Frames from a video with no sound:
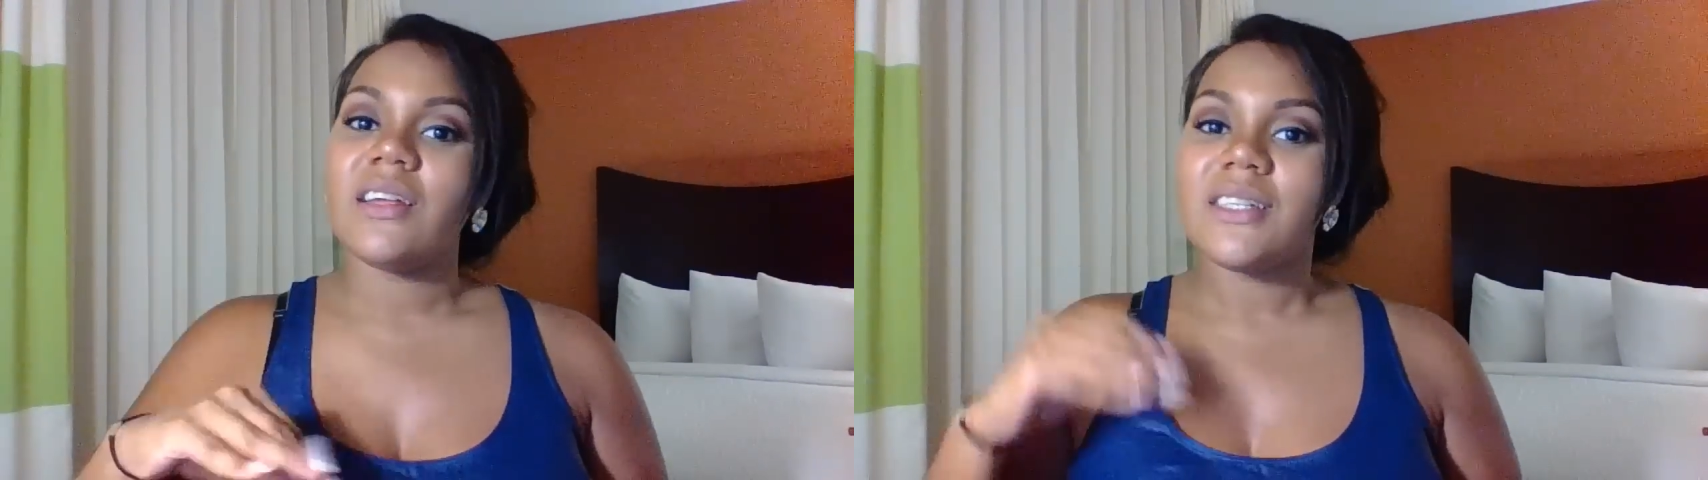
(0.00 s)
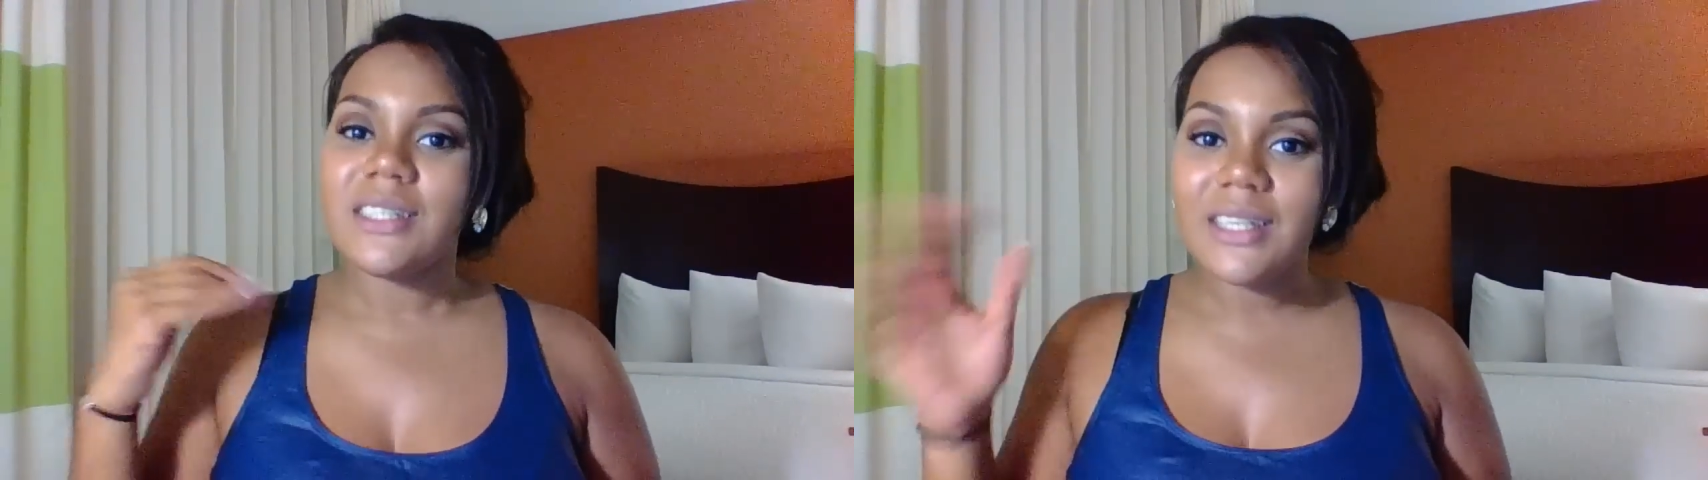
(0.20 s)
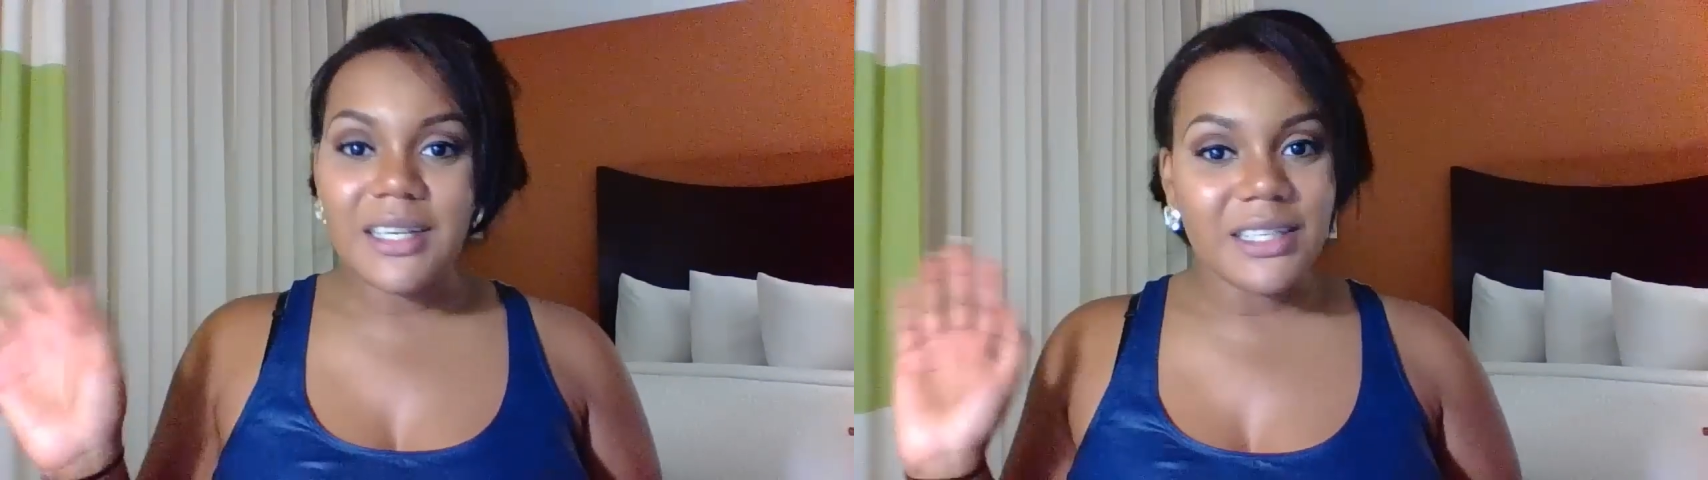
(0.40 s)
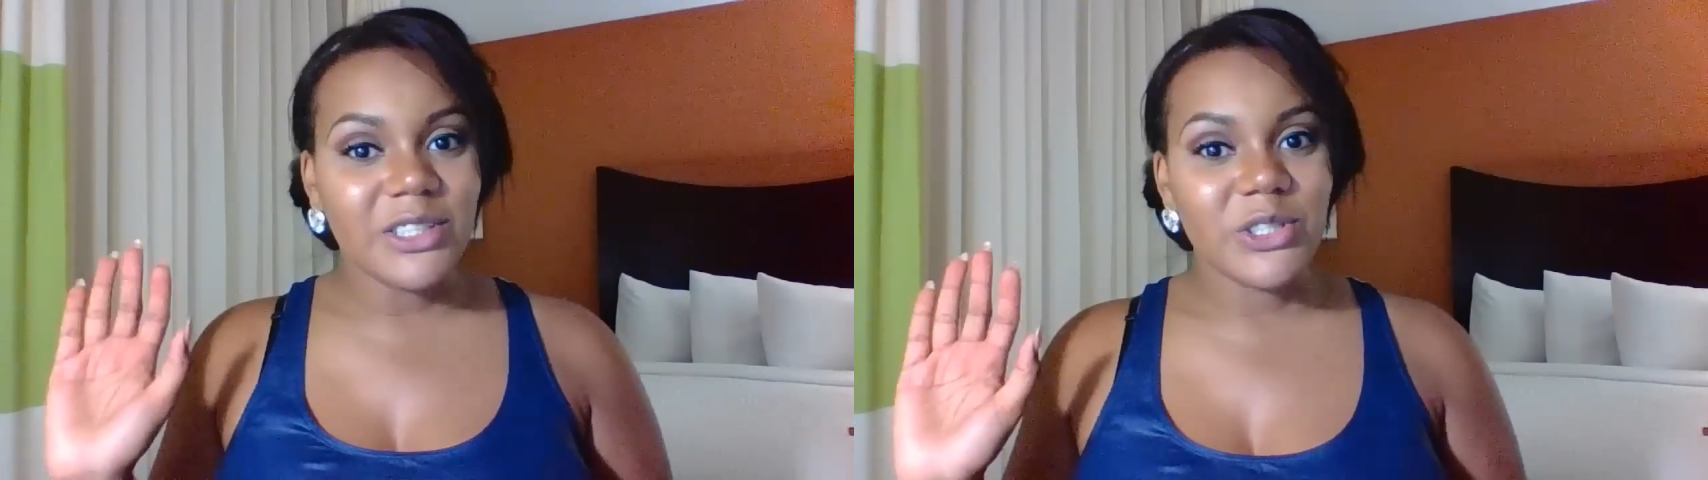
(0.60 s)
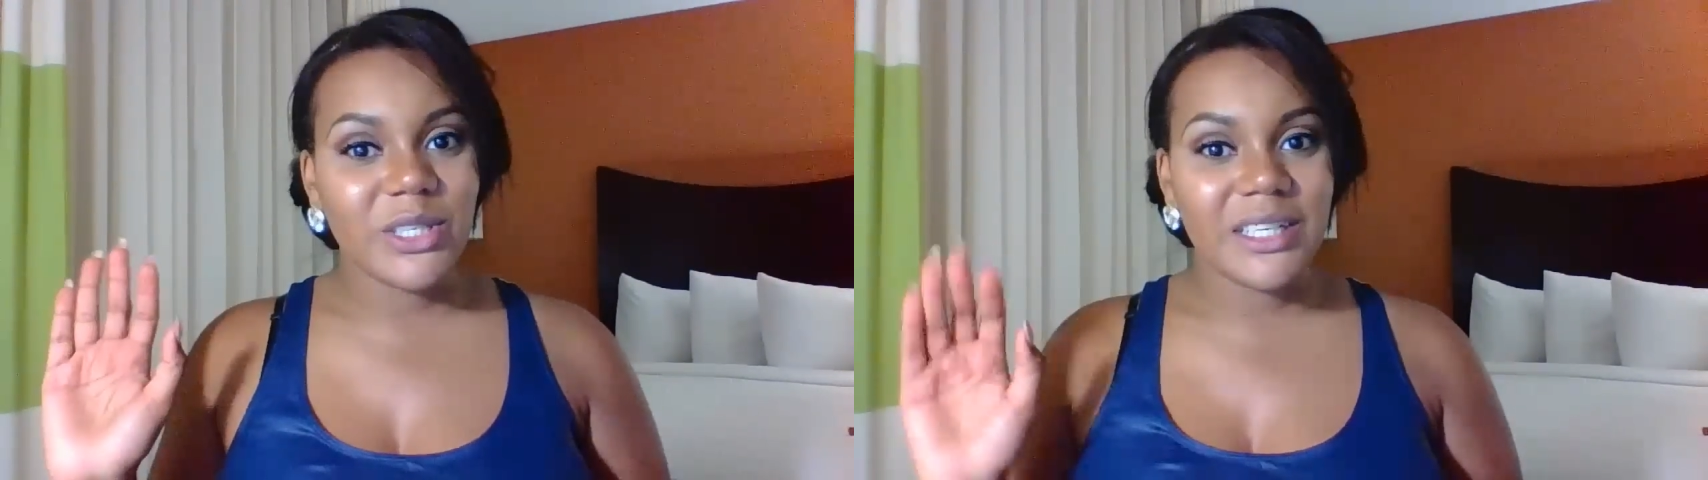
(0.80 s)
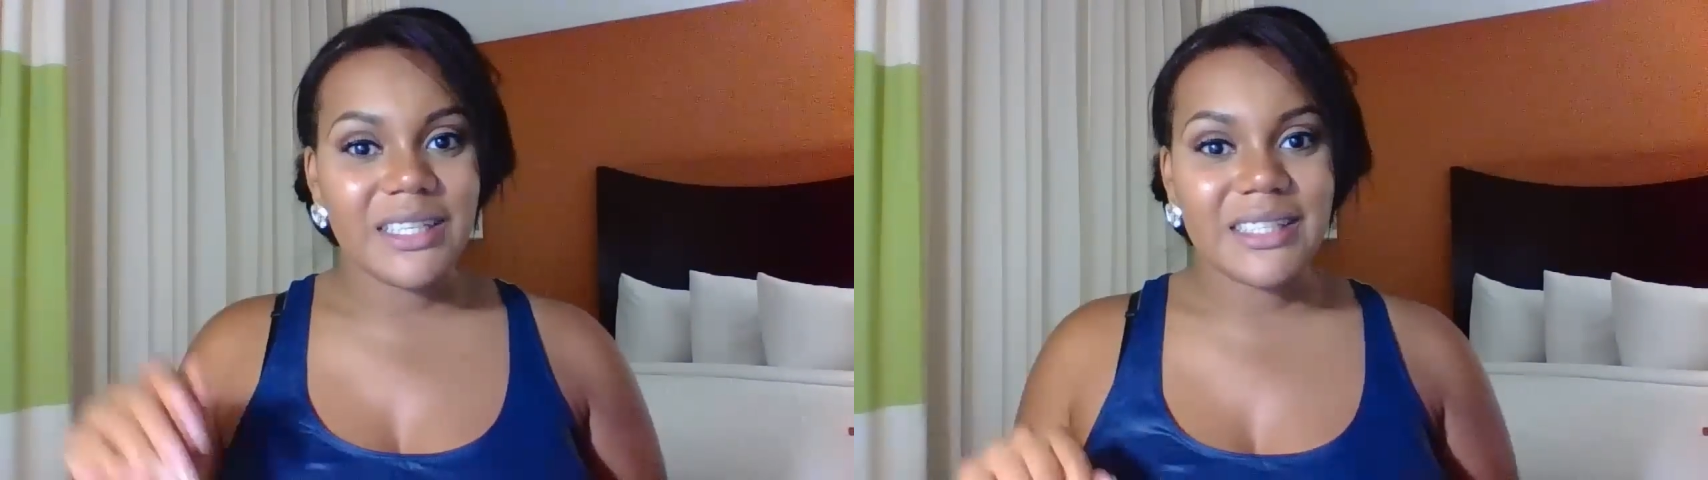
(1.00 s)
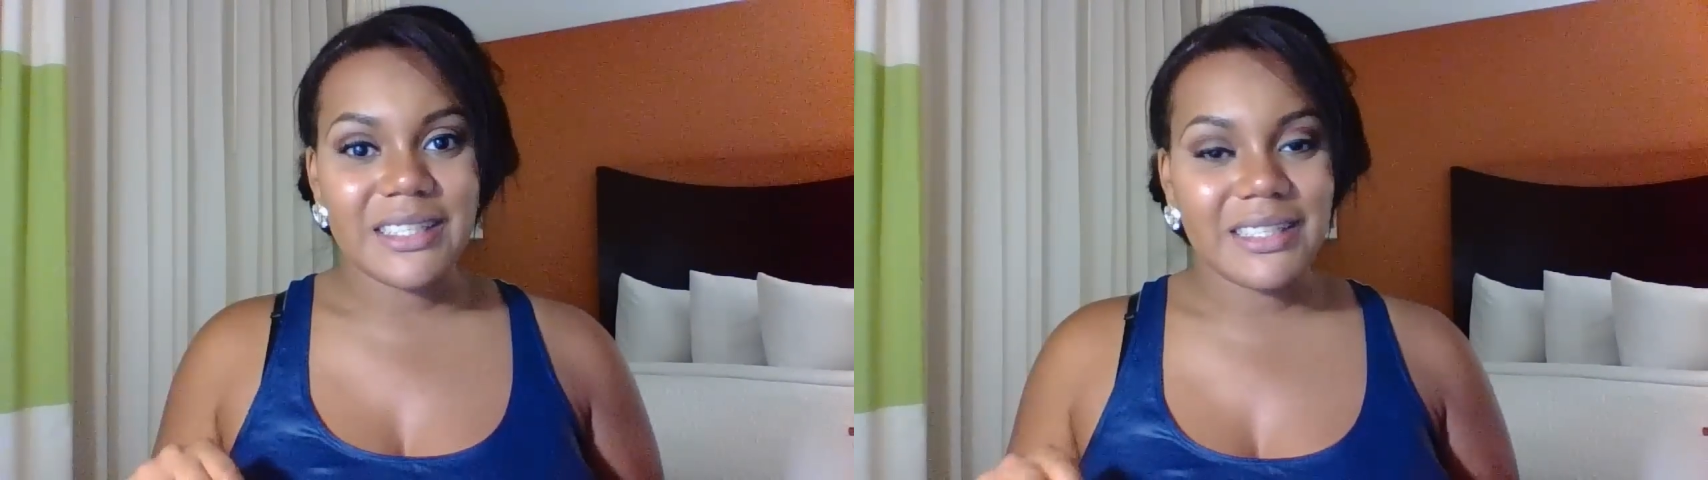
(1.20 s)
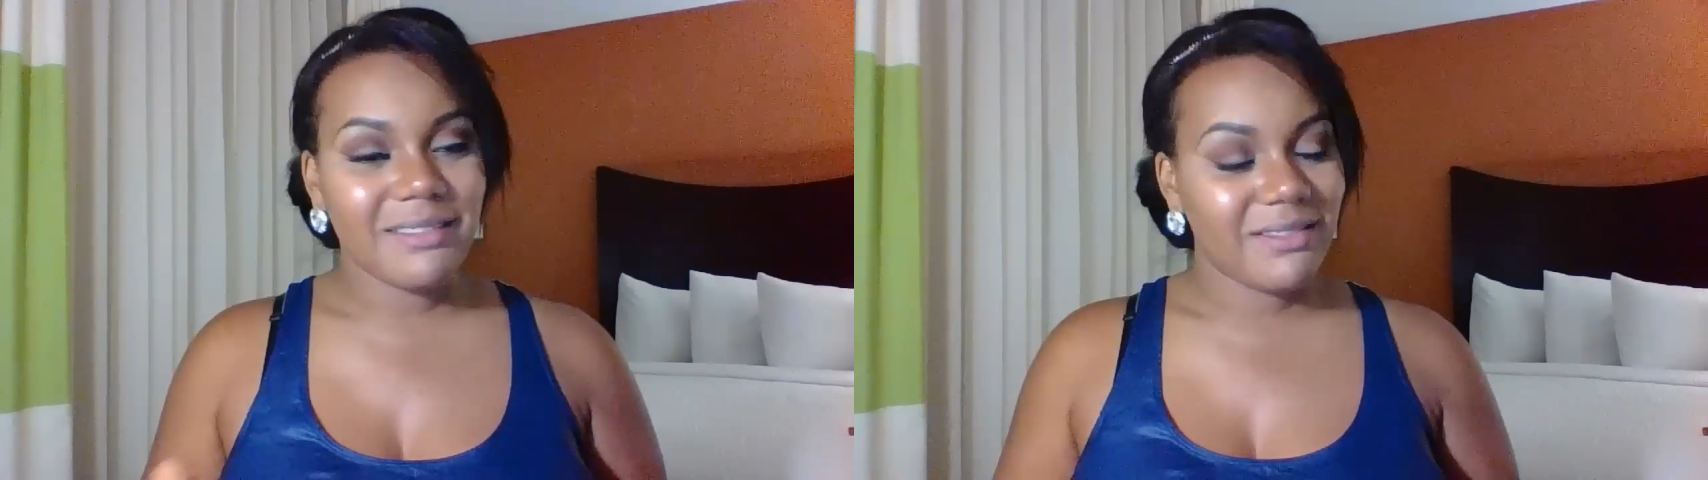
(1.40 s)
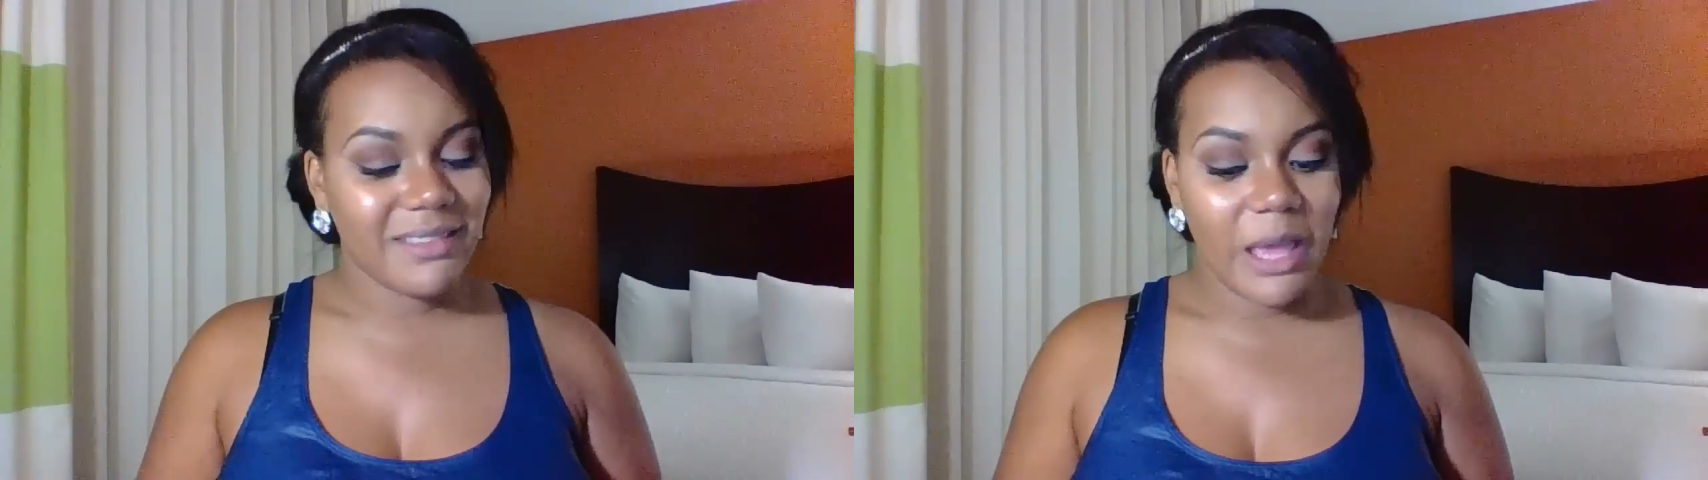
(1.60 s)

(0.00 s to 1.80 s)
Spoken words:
slinging drinks and